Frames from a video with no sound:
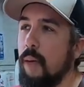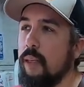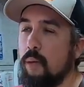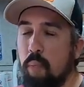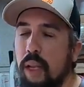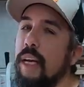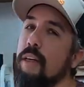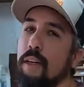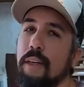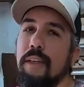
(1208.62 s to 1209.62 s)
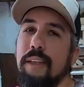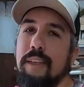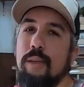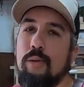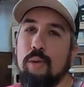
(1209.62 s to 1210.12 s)
as a player,
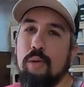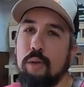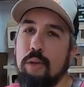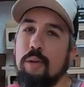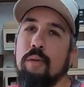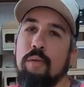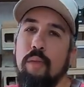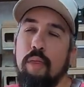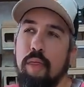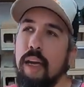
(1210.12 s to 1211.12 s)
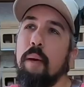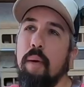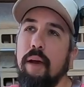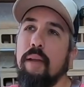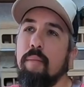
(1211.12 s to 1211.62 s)
there's a certain thing
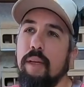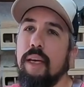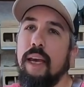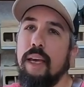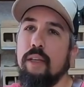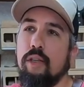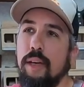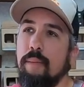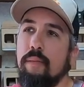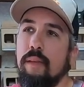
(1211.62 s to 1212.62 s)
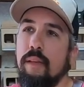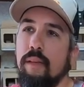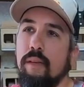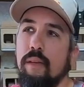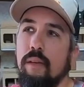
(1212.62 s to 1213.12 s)
about it being hand shaped that